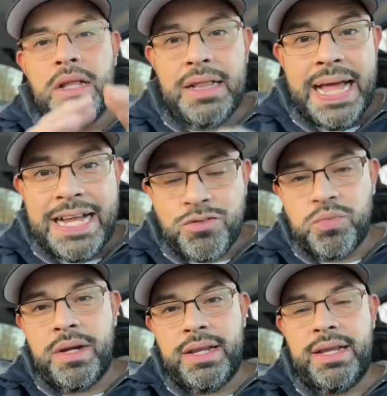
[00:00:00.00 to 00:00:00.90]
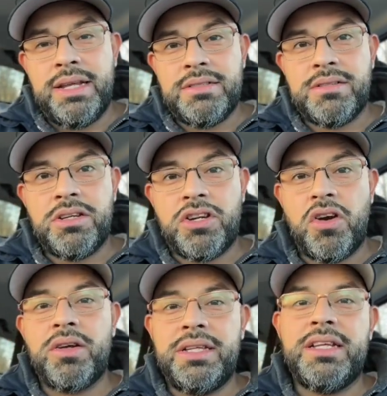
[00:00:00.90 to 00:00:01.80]
That's what is
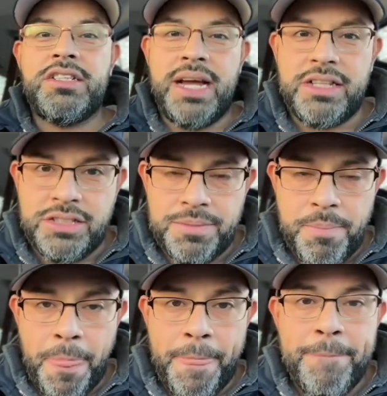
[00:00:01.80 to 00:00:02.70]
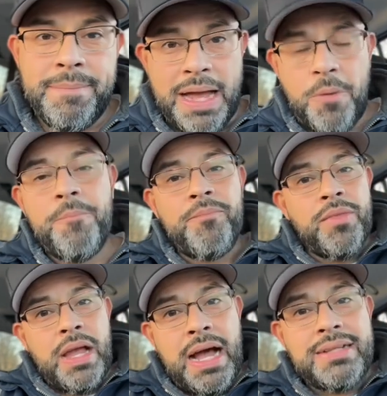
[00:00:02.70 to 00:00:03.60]
currently the challenge. Now,
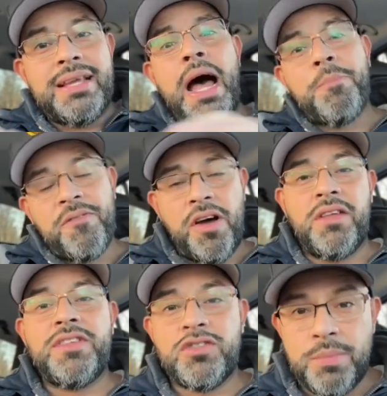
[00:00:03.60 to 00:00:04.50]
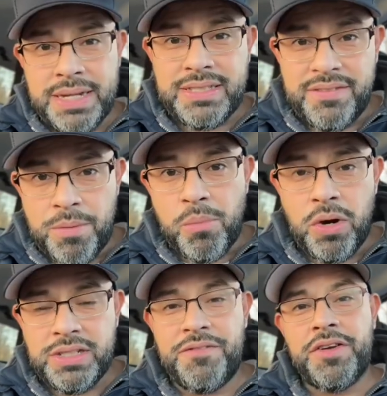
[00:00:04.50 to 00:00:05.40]
on top of all of this, what makes it even more
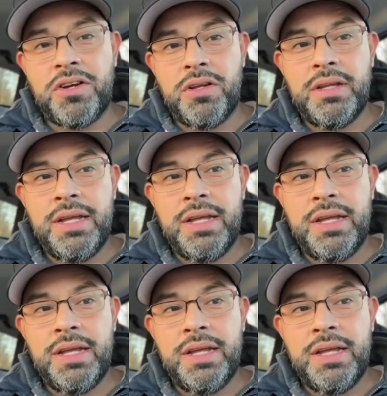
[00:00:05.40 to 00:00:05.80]
difficult